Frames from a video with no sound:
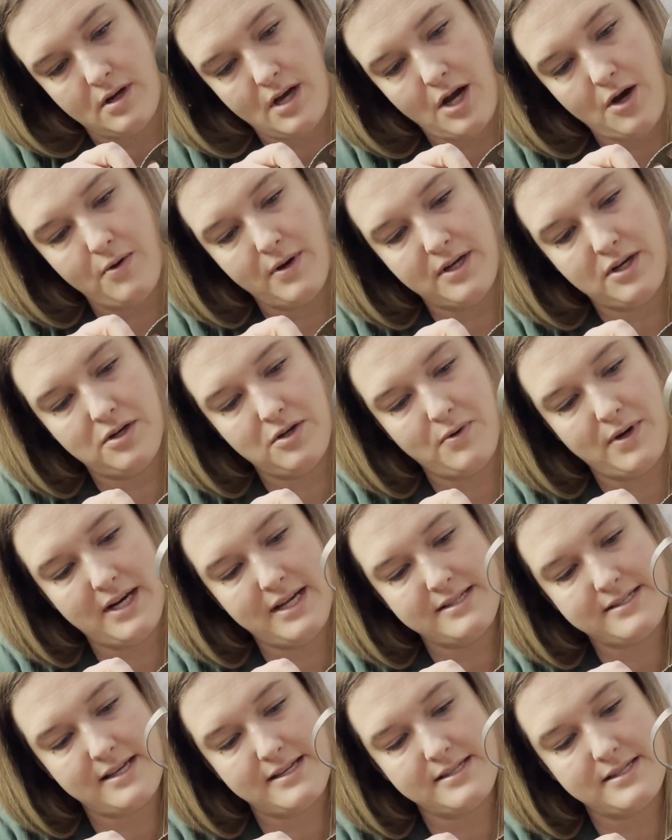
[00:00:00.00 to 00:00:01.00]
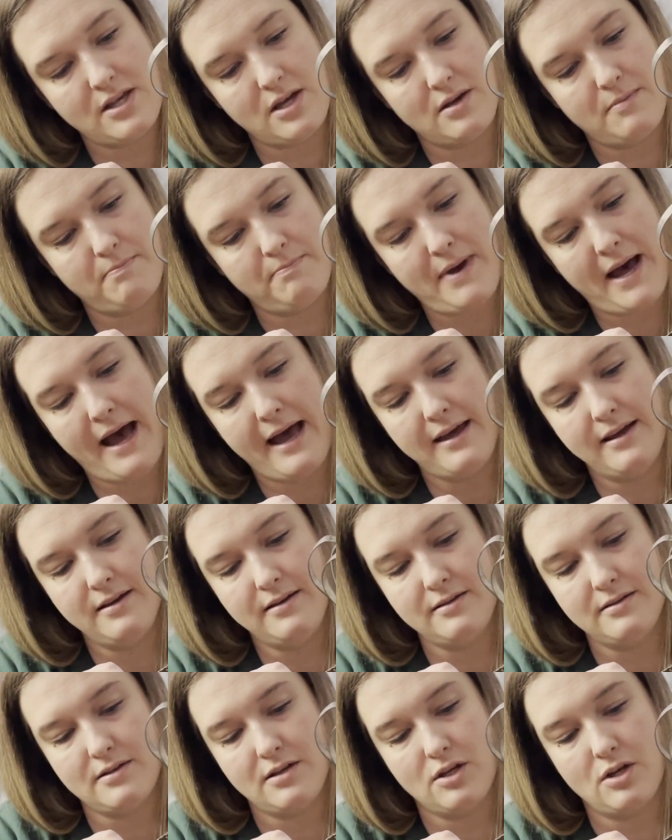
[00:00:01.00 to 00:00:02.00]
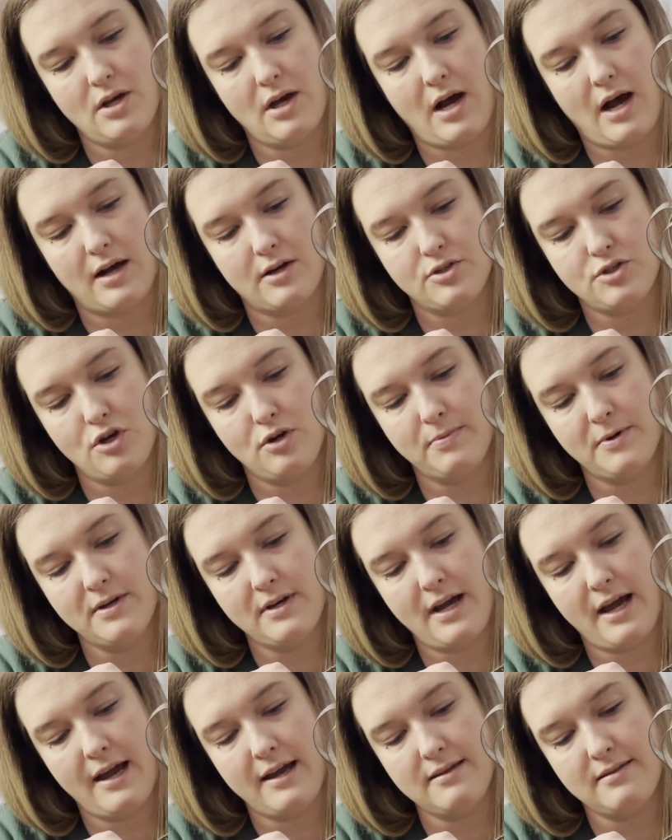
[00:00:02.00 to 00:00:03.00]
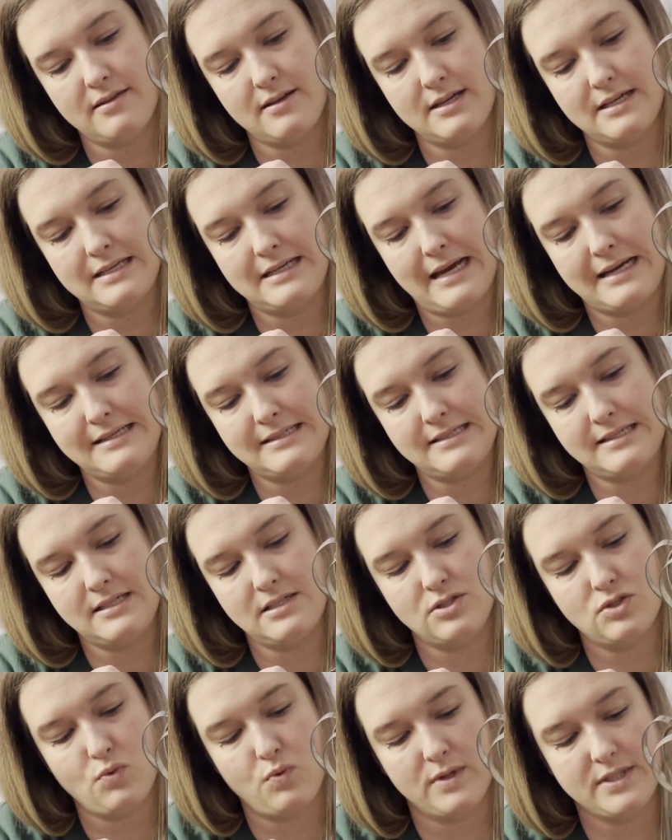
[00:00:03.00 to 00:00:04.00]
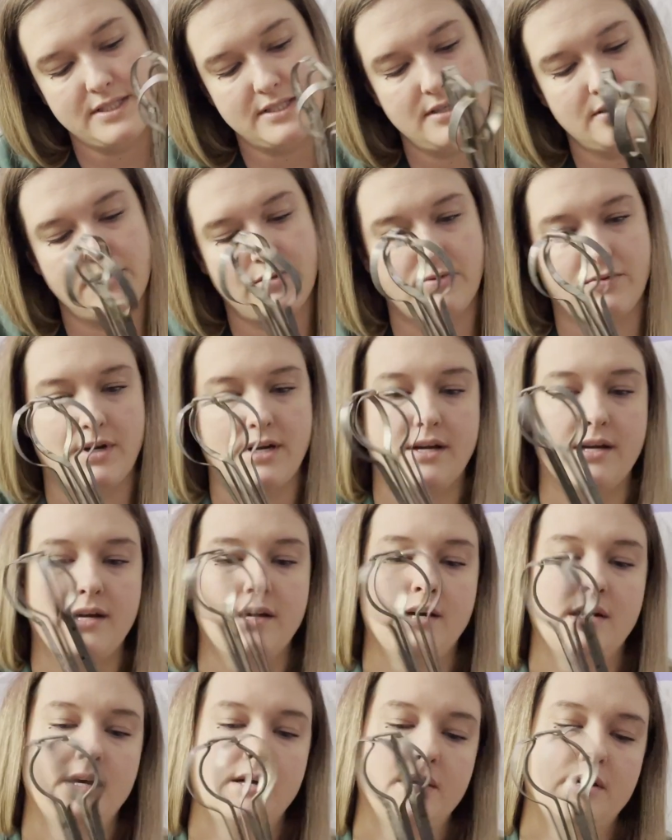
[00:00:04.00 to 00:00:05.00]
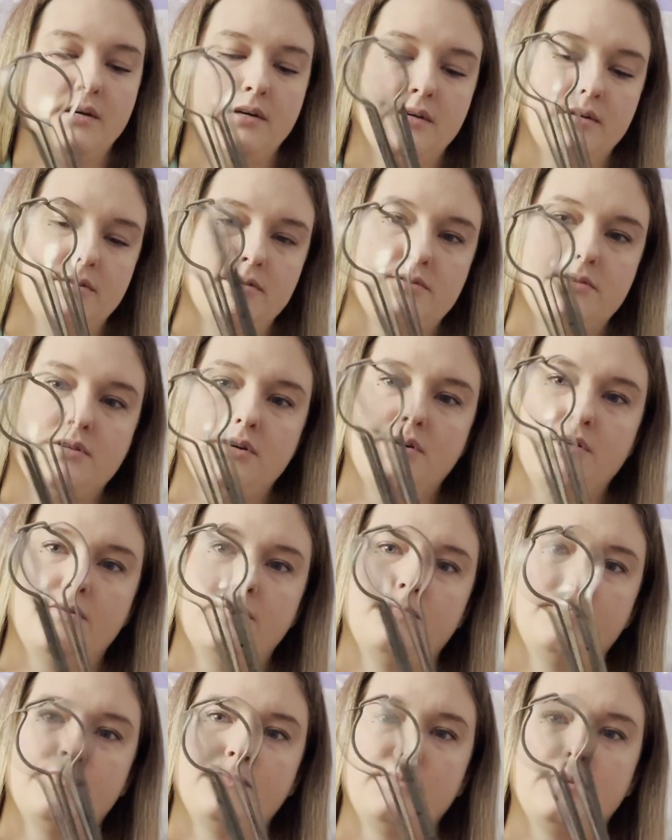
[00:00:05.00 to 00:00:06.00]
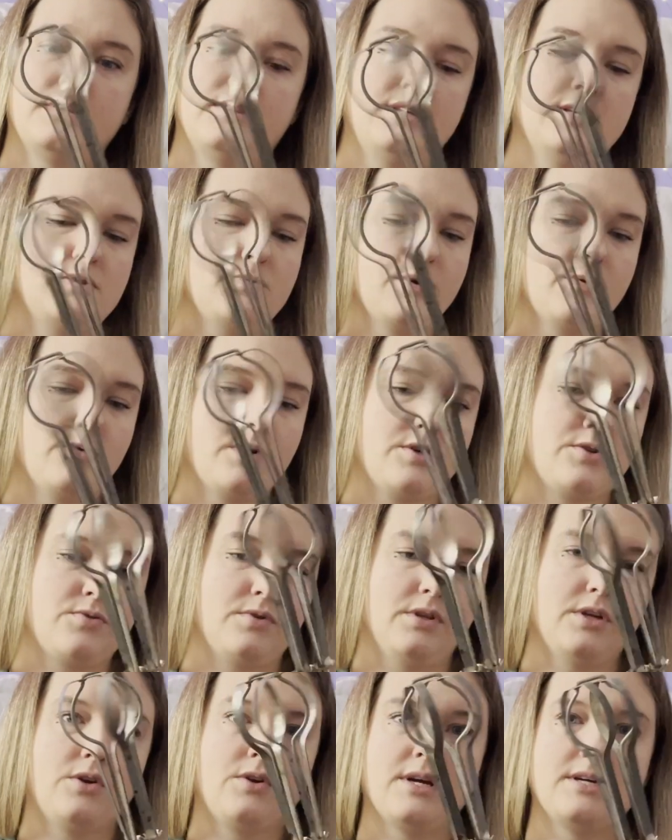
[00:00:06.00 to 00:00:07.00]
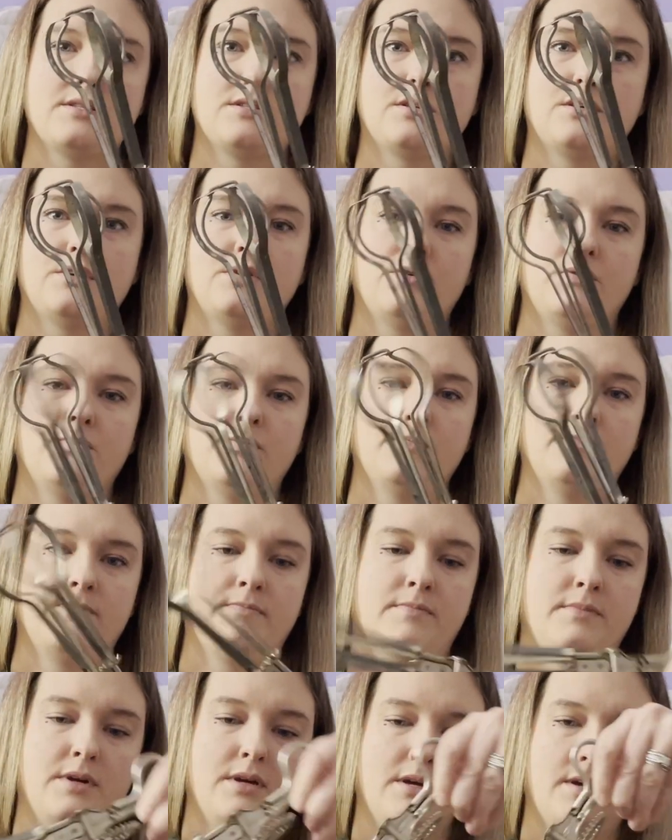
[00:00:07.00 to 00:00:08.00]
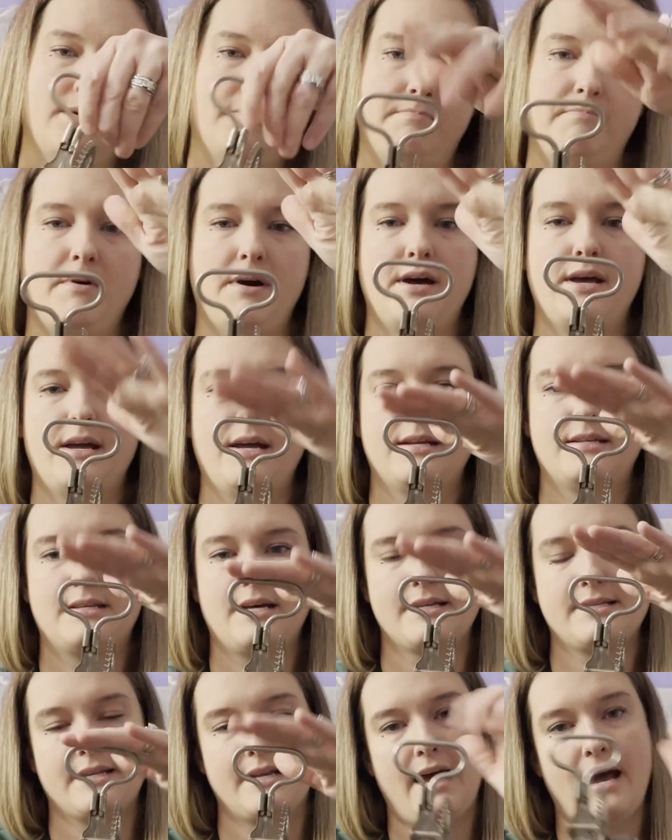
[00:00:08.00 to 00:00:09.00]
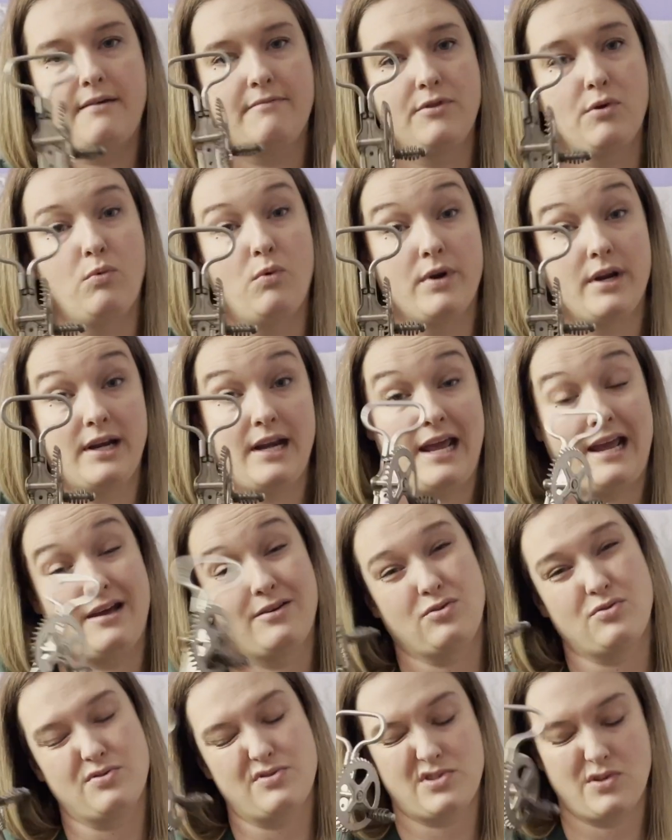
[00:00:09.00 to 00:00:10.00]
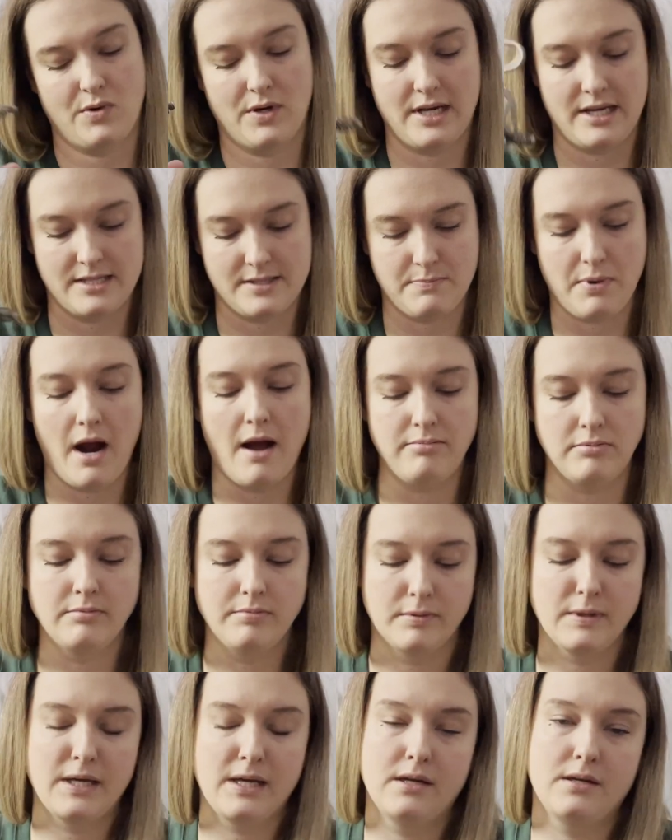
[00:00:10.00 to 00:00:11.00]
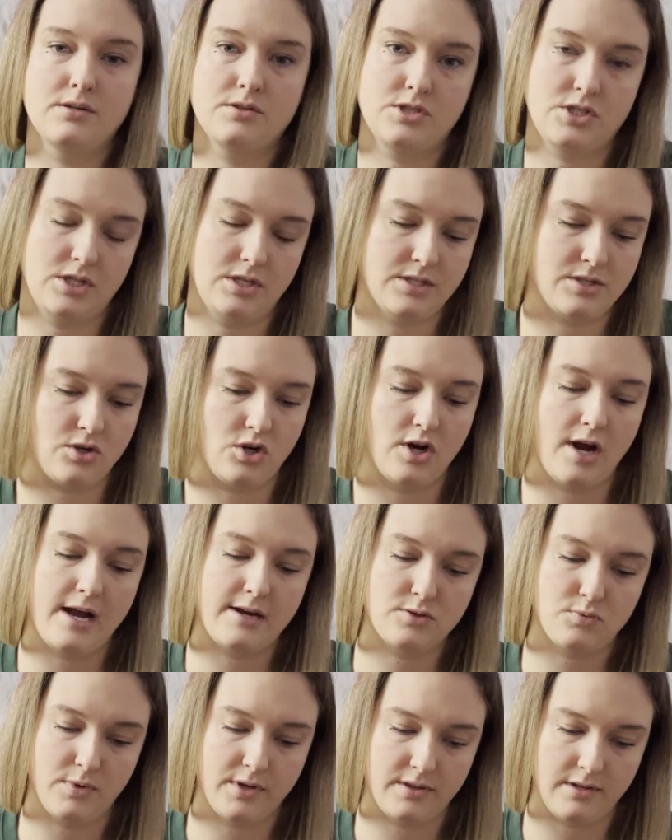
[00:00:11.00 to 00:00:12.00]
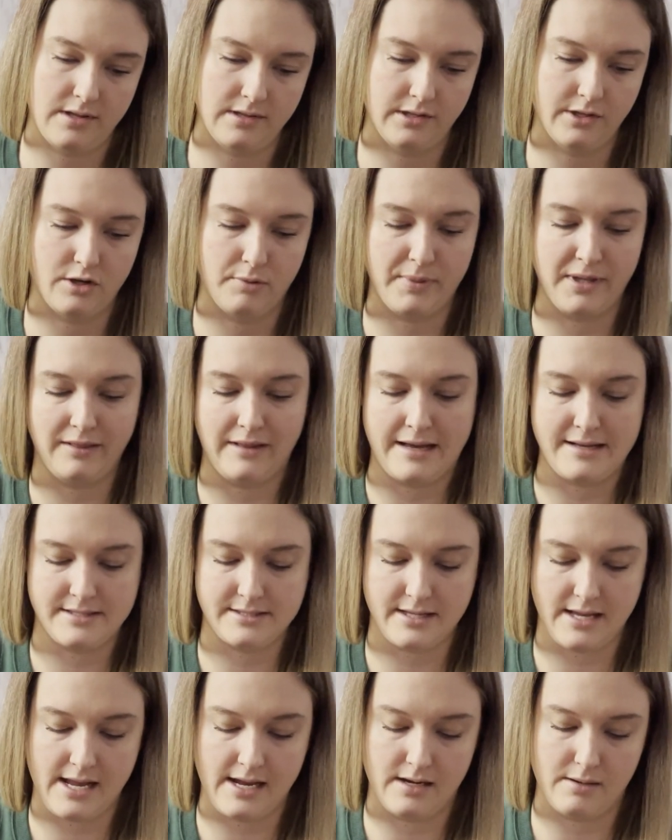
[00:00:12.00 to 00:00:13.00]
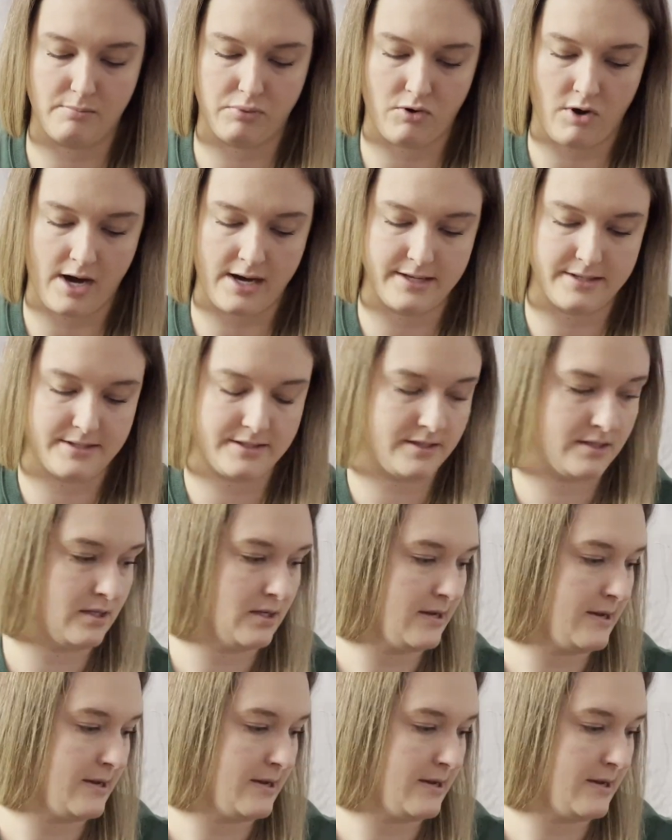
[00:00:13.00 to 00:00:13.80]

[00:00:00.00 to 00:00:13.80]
and you know what? It says patent October 9th, 1923. So this one works really great too, but it doesn't have the wooden handle, so it is probably, she's correct, with a little bit less in price.